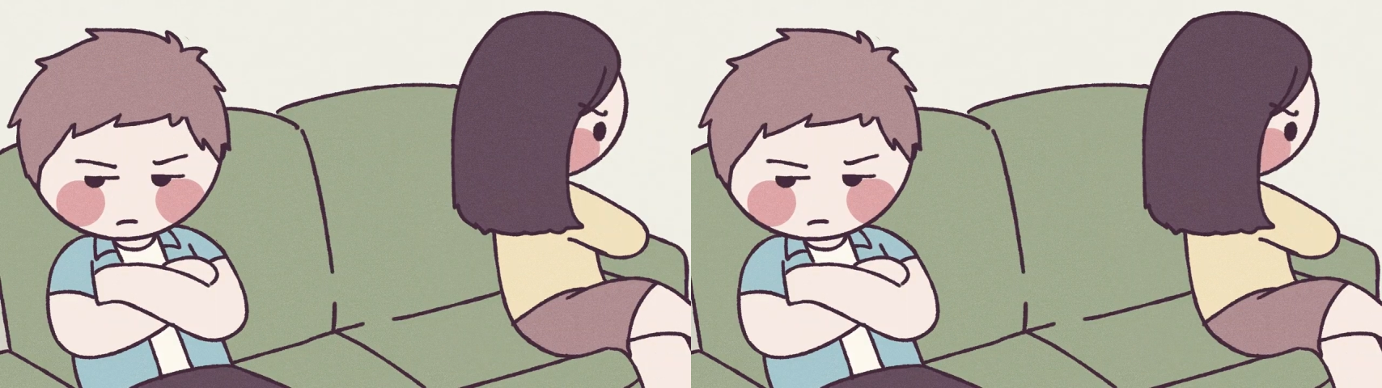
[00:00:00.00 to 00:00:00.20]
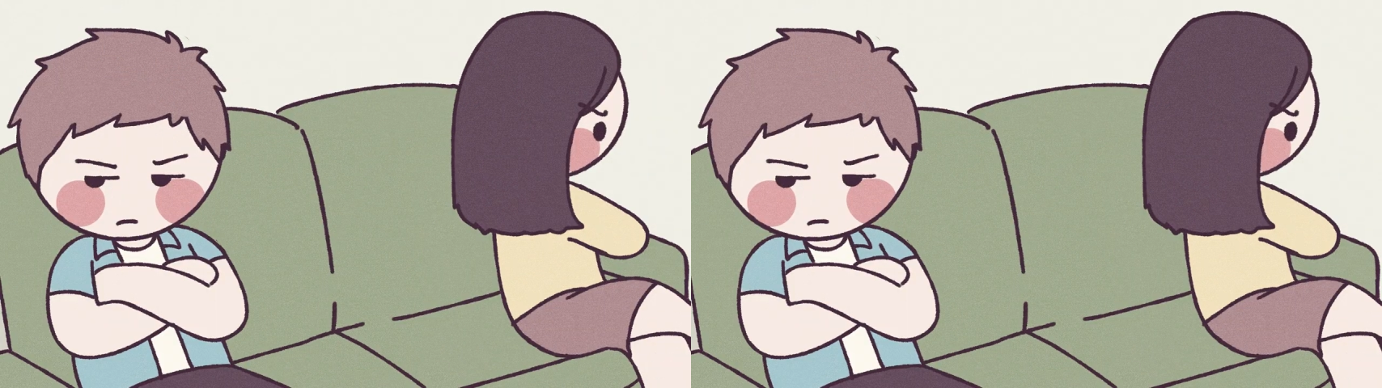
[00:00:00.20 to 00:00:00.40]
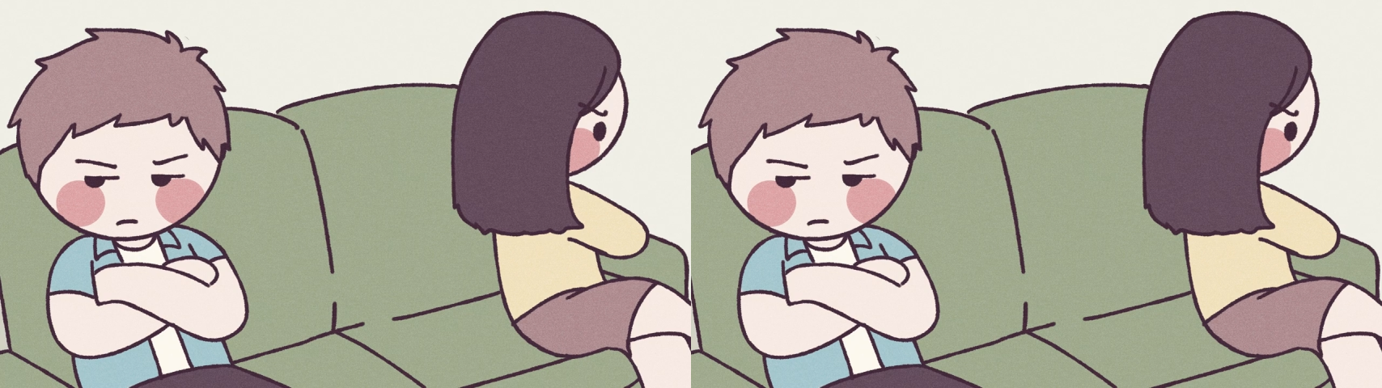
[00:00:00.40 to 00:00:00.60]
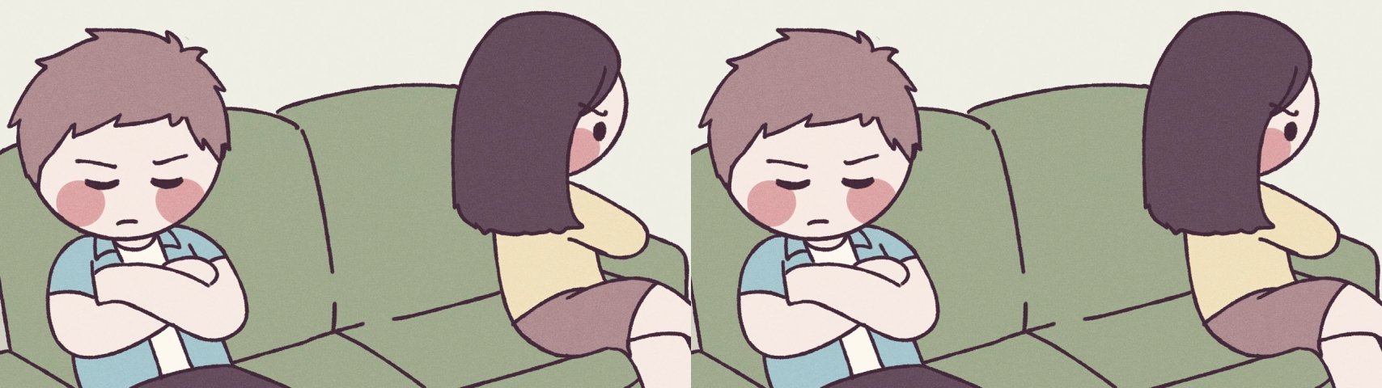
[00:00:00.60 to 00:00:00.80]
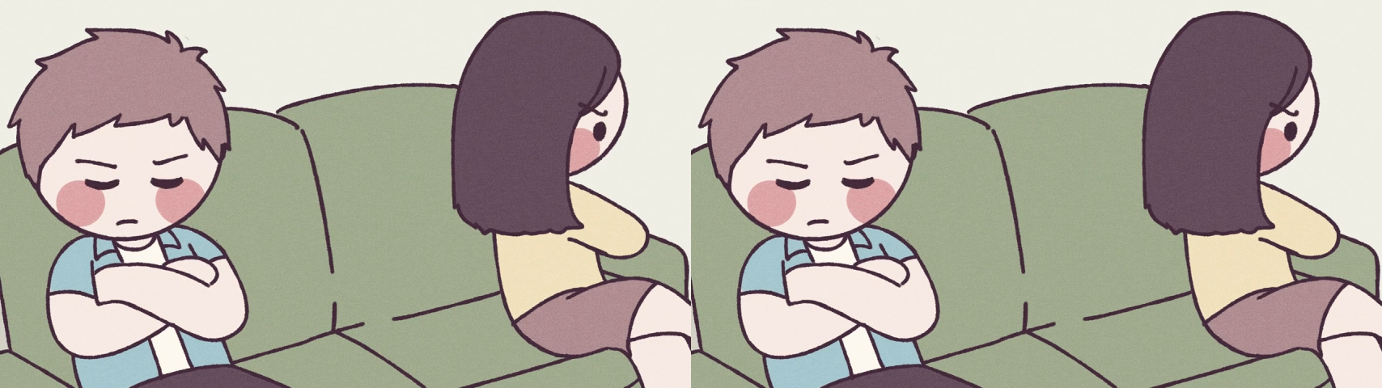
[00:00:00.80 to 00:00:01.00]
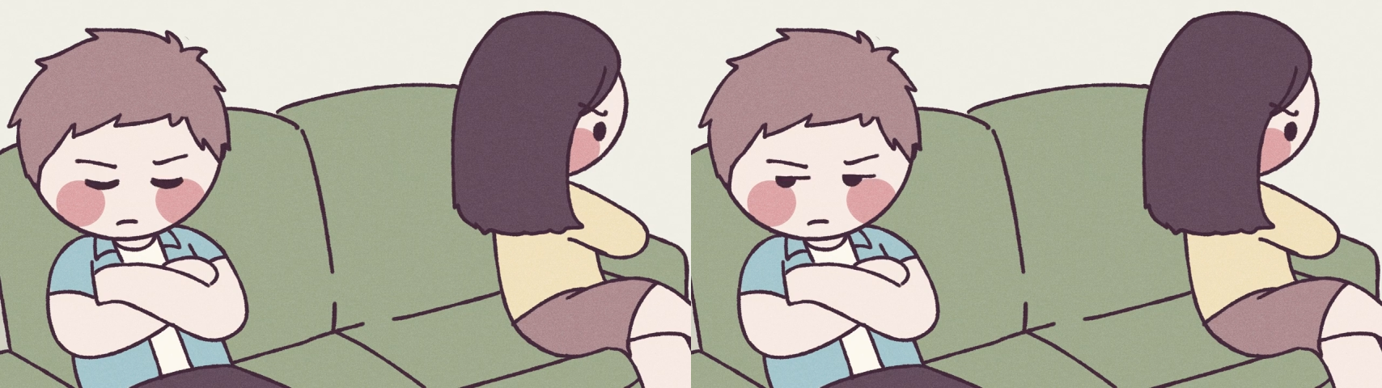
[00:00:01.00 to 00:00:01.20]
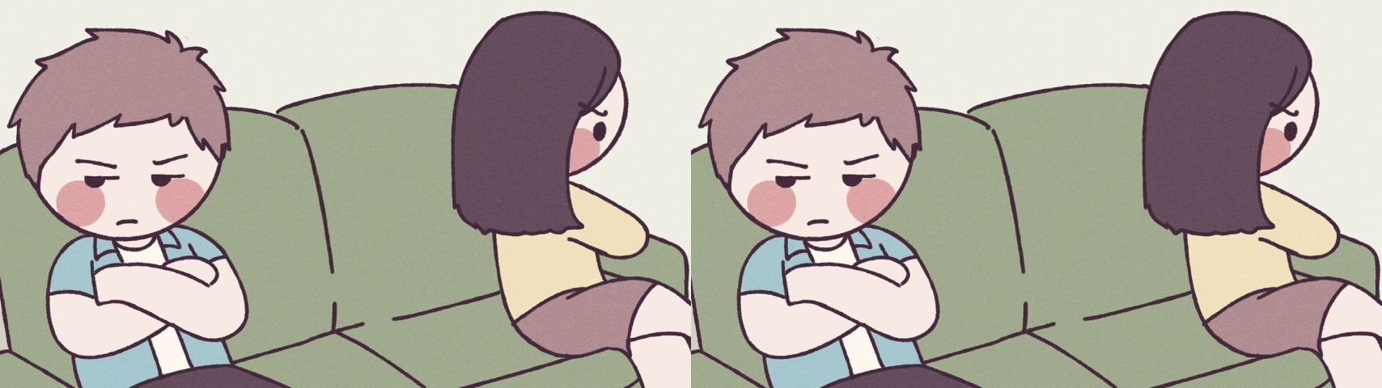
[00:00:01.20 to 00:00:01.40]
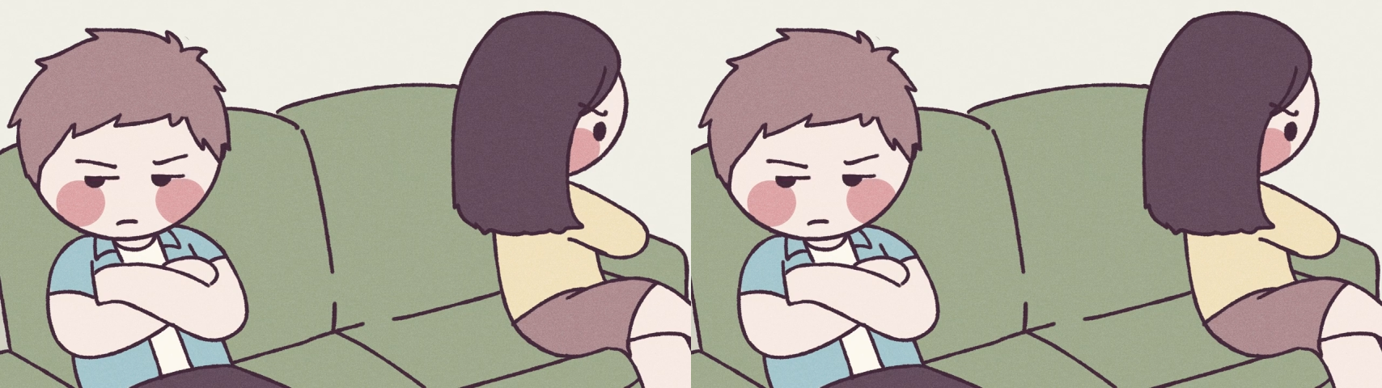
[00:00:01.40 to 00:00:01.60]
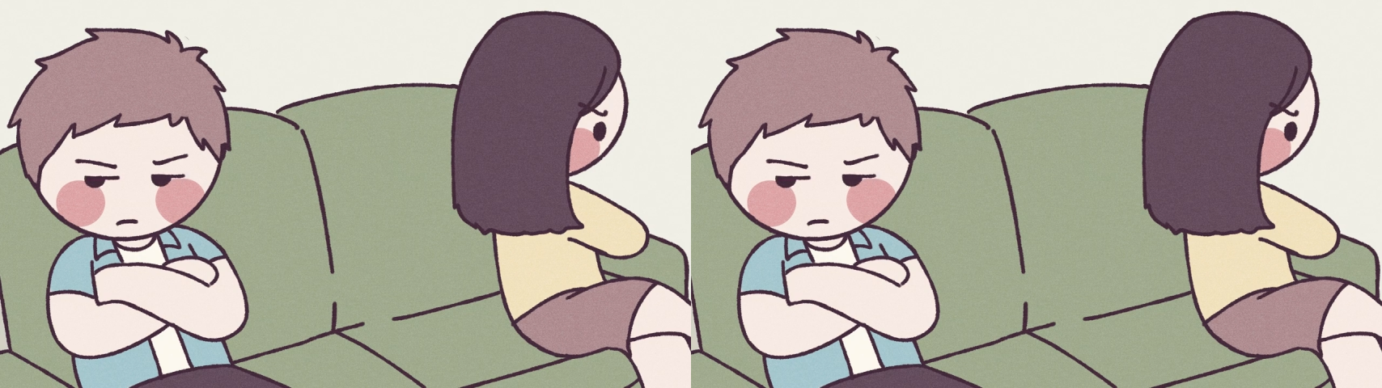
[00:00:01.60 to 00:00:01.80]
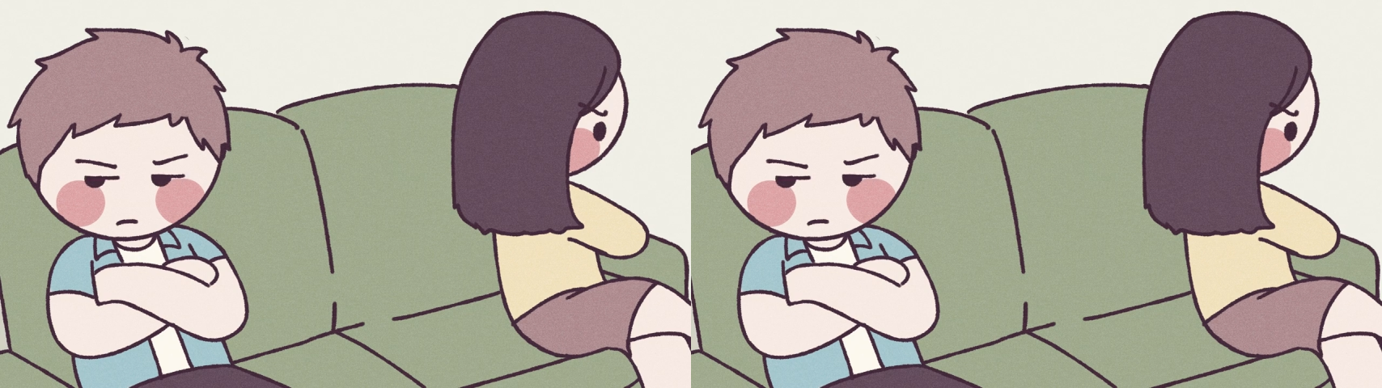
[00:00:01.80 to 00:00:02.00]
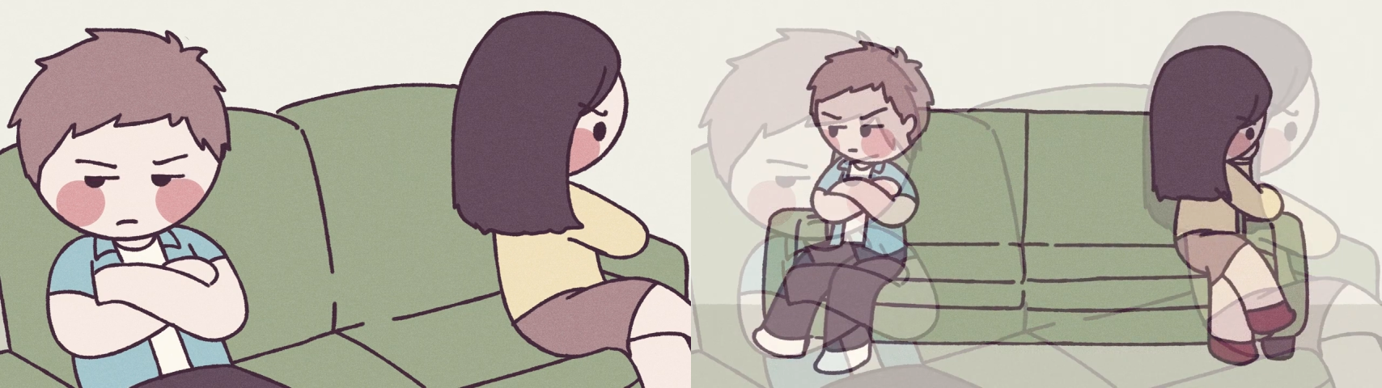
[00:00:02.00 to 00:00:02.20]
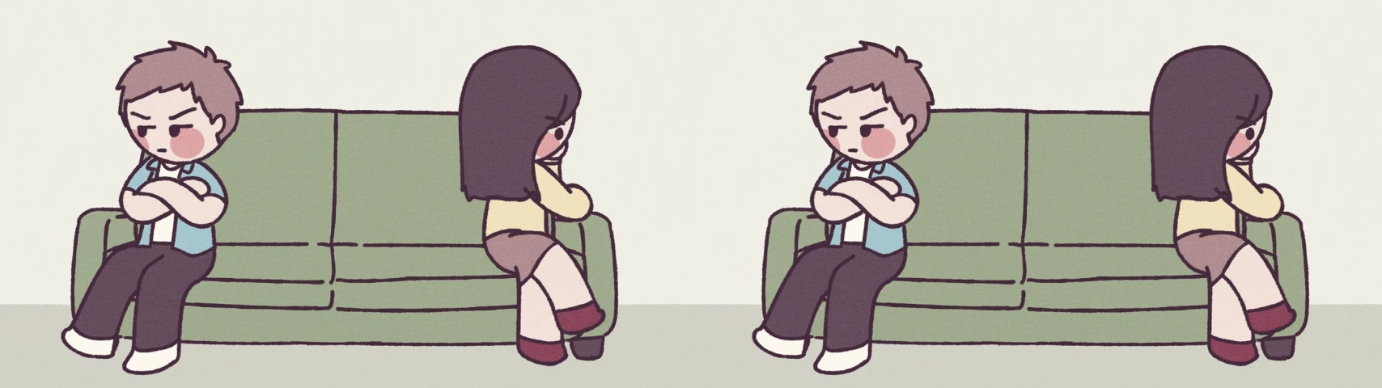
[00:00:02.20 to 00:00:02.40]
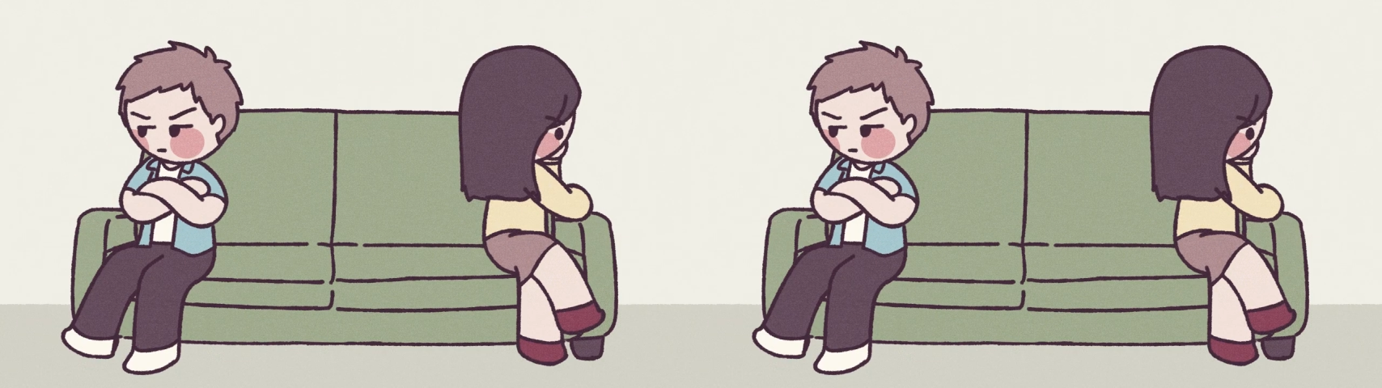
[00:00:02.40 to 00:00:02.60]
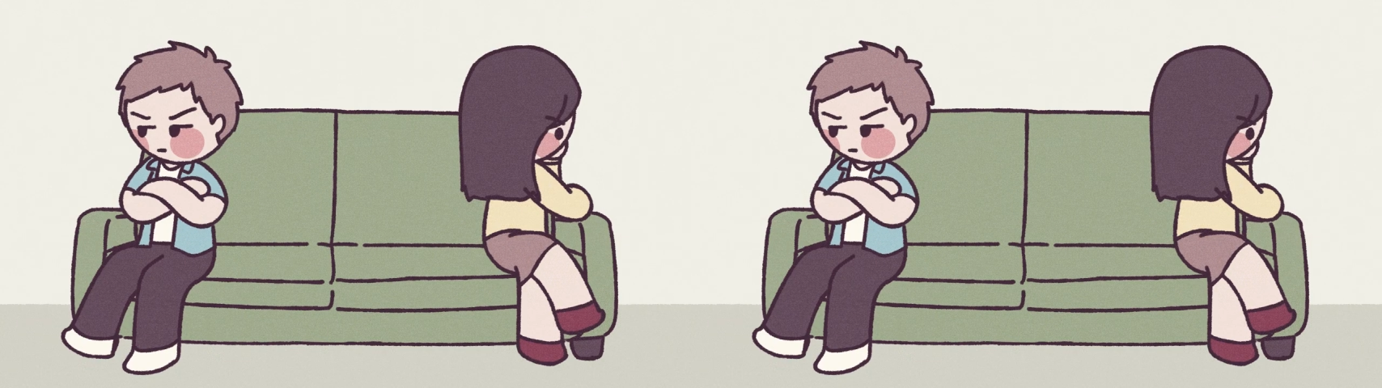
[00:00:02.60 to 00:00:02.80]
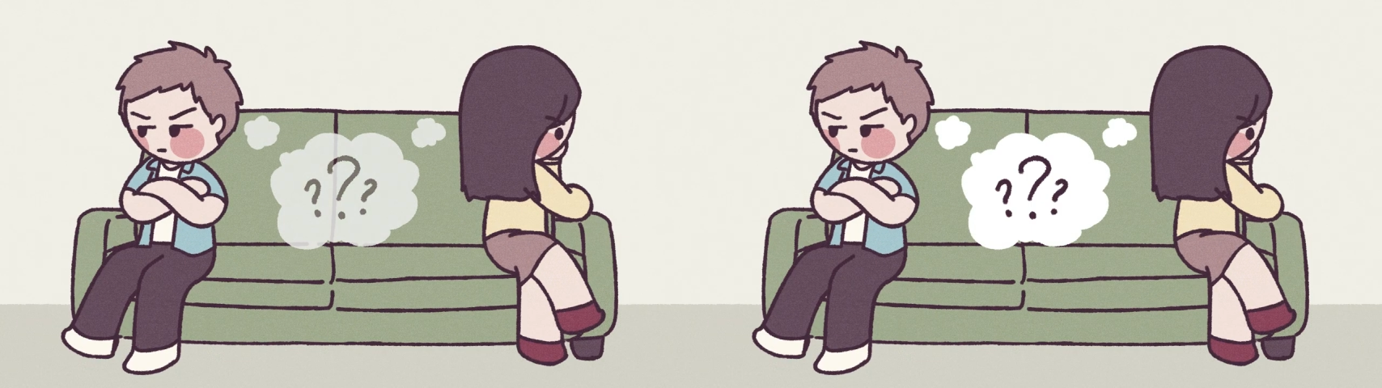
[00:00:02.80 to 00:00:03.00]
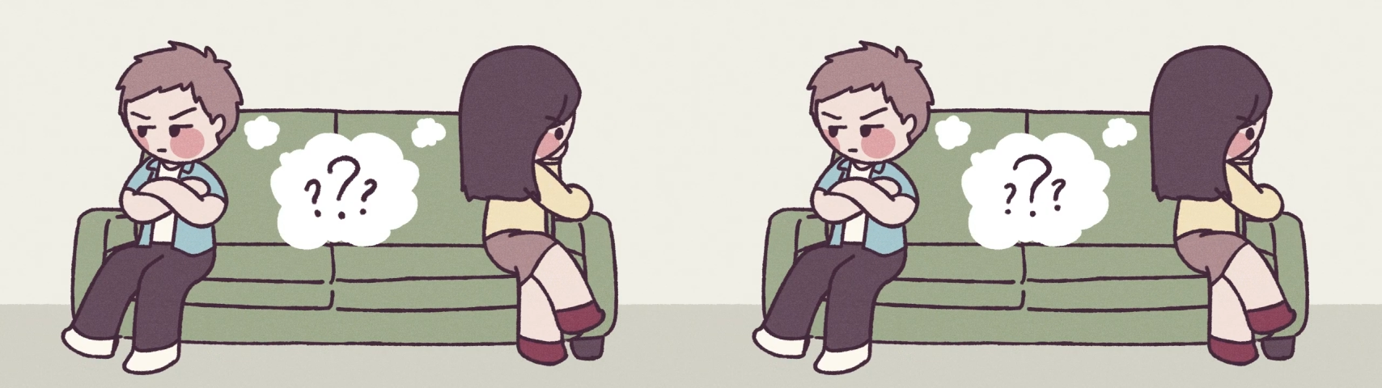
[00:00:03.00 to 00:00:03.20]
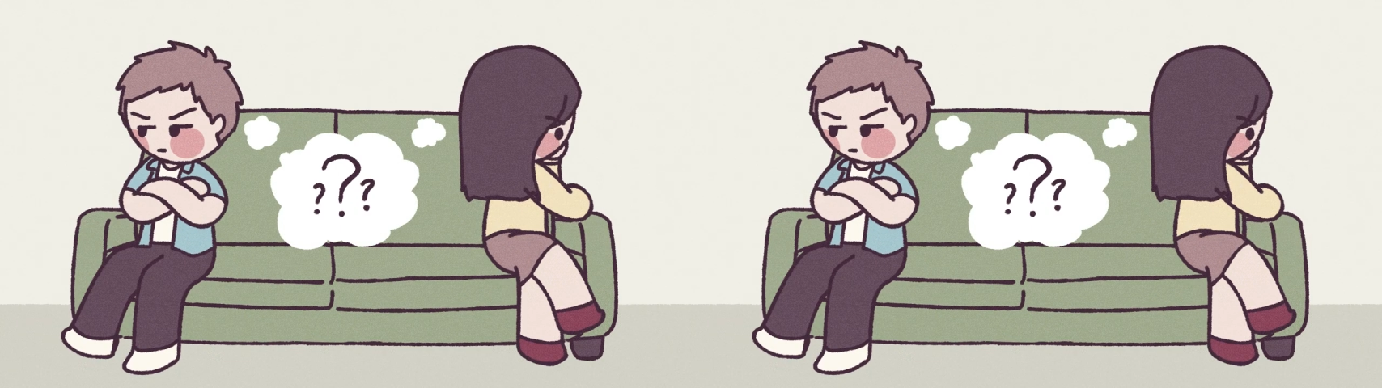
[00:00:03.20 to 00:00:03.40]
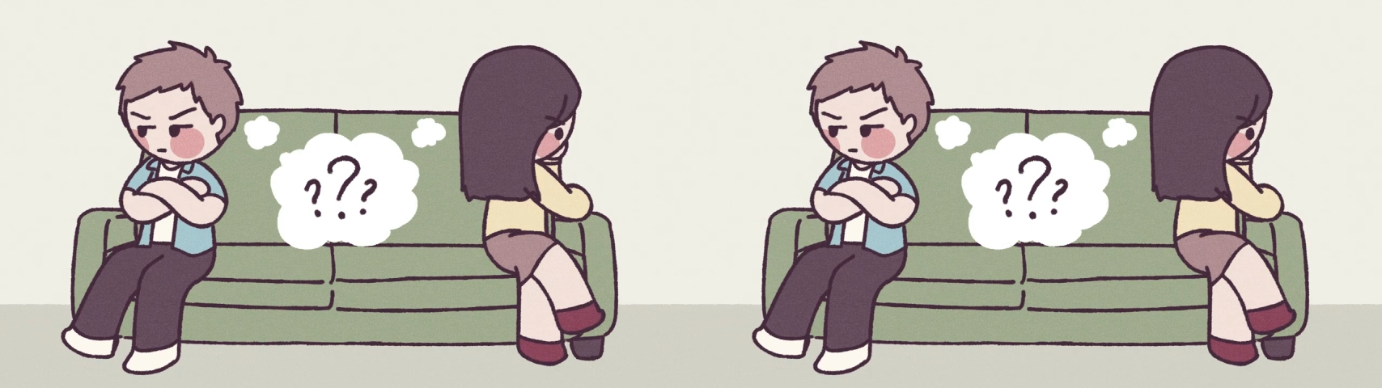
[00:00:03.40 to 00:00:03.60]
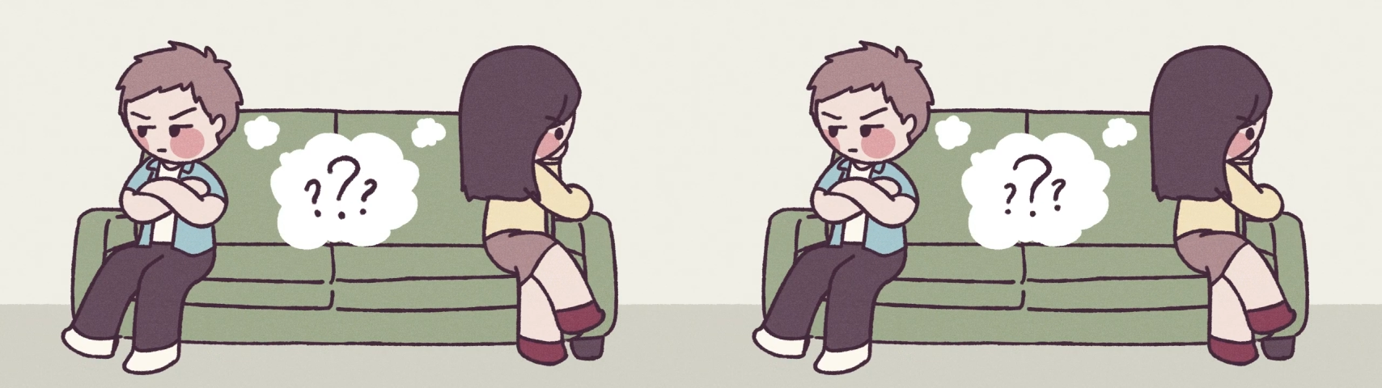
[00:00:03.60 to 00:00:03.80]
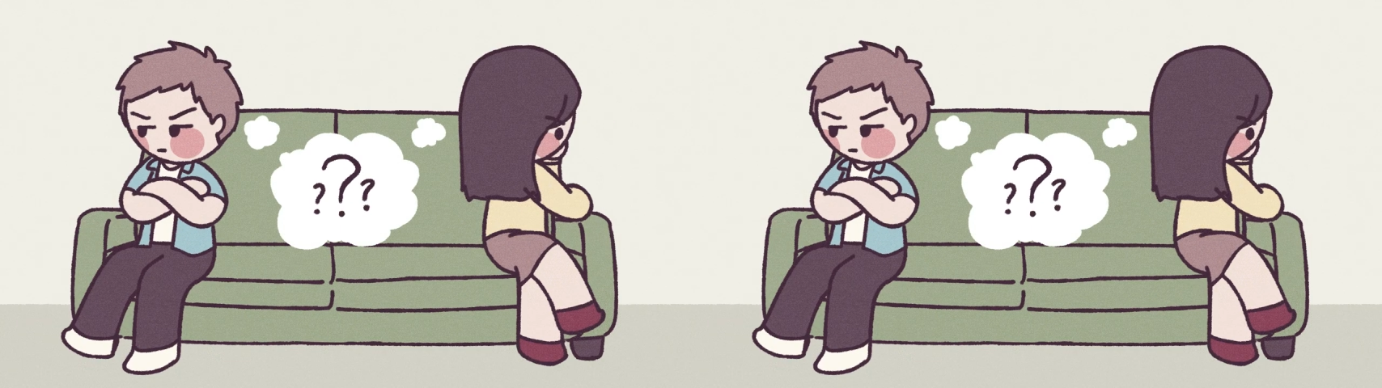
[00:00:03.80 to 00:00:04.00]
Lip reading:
[unreadable: no face in view]